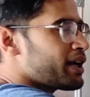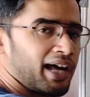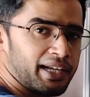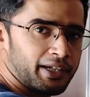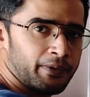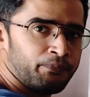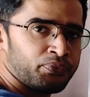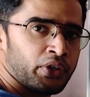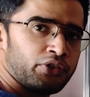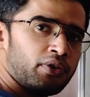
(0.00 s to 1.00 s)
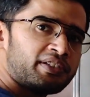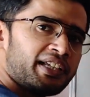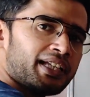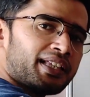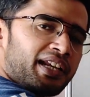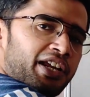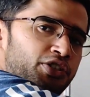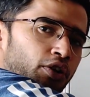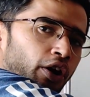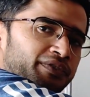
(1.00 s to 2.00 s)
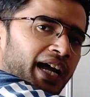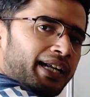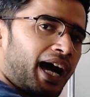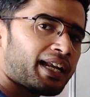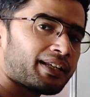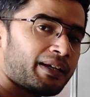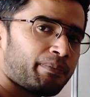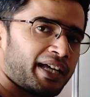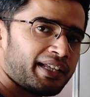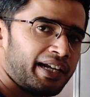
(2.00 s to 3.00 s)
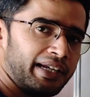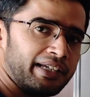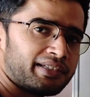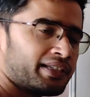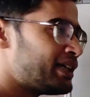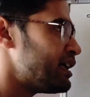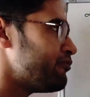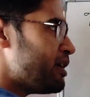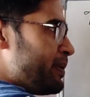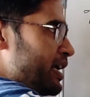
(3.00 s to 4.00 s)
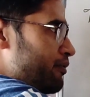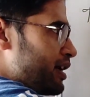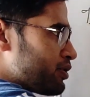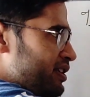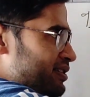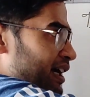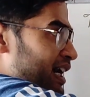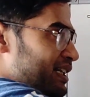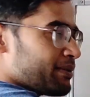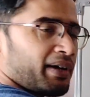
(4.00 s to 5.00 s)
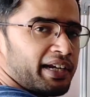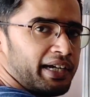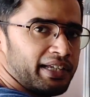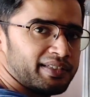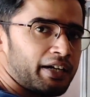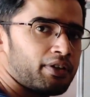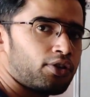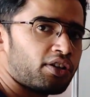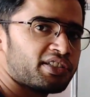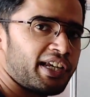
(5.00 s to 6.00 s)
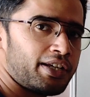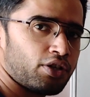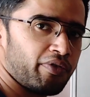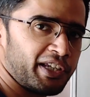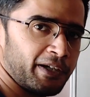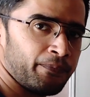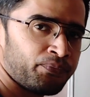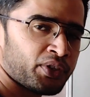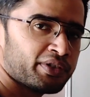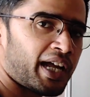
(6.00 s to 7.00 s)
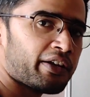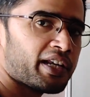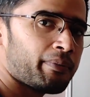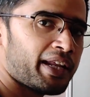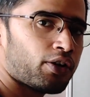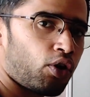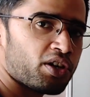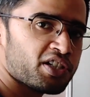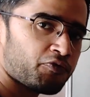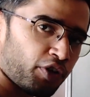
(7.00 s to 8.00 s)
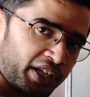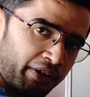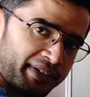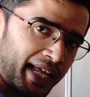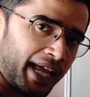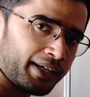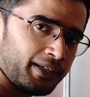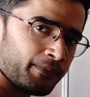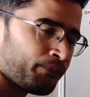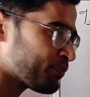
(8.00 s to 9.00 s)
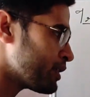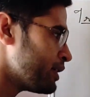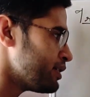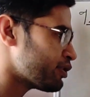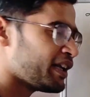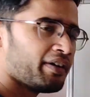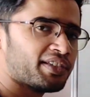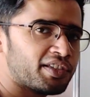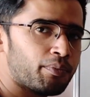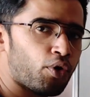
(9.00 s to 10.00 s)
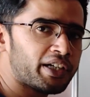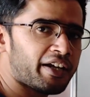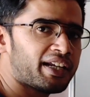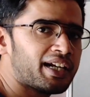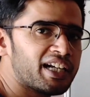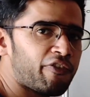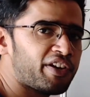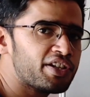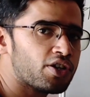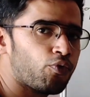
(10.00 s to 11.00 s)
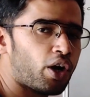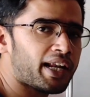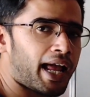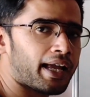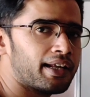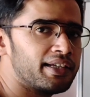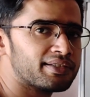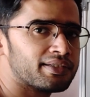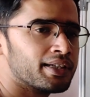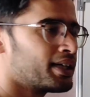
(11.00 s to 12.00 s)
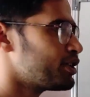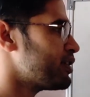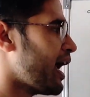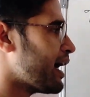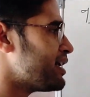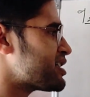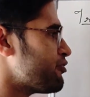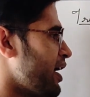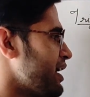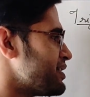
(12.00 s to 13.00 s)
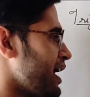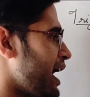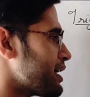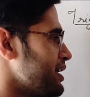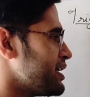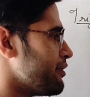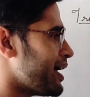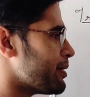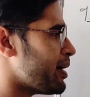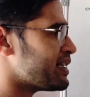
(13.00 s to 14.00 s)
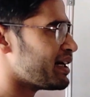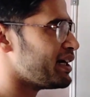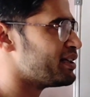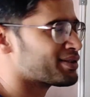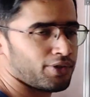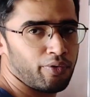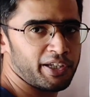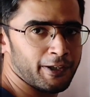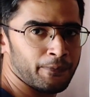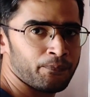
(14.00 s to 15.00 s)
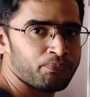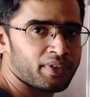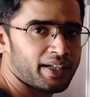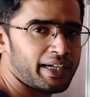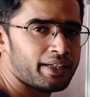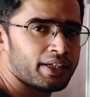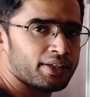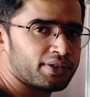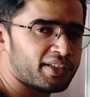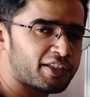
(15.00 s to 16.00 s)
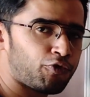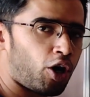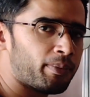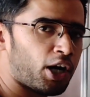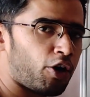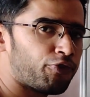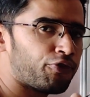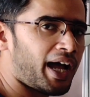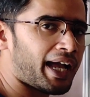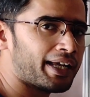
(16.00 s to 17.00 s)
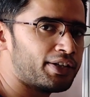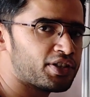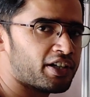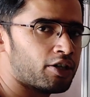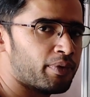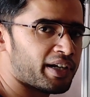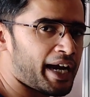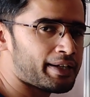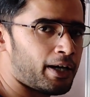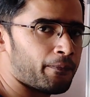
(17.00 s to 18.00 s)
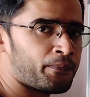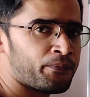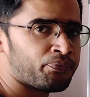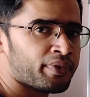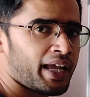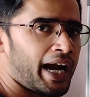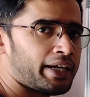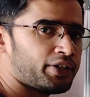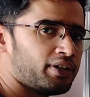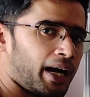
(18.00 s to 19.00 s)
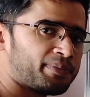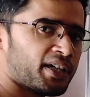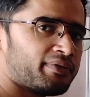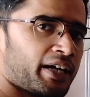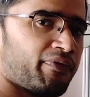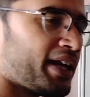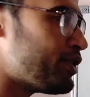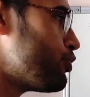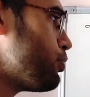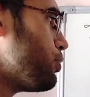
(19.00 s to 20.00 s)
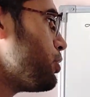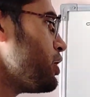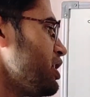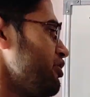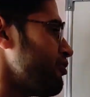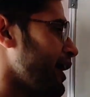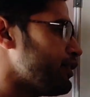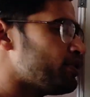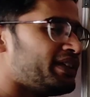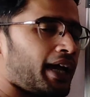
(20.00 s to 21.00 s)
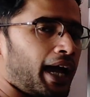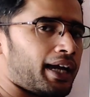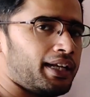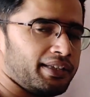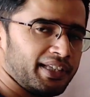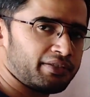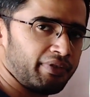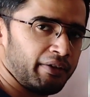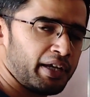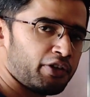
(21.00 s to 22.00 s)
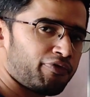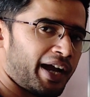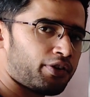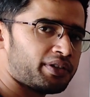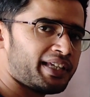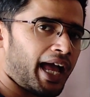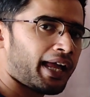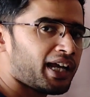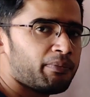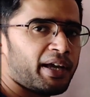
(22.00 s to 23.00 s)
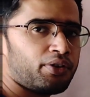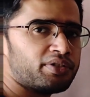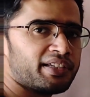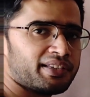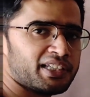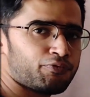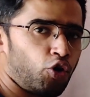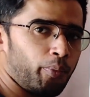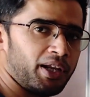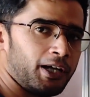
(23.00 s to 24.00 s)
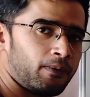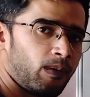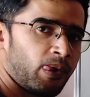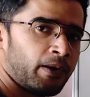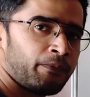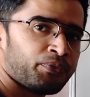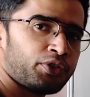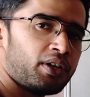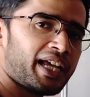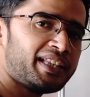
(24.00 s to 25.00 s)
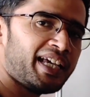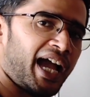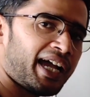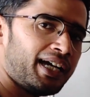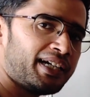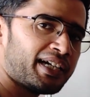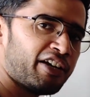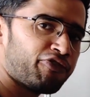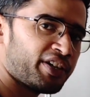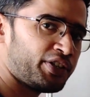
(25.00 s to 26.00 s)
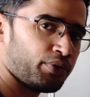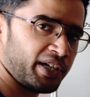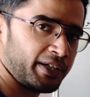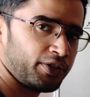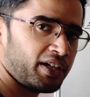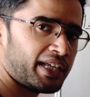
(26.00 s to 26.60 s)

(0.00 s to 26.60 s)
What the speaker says: an arc, you will see that the ratio of that arc length by the radius will be equal to this arc length by radius. That will not change over here. So that will remain a constant for a given angle. So anyways, this is your more technical definition of what angle is. Your angle is defined as the arc length divided by the radius over here, right? So this is the formula angle you should remember right now. And you'll observe that when you find out the angle in this way, when you find out the angle by using this formula, you'll get the angle in a different unit.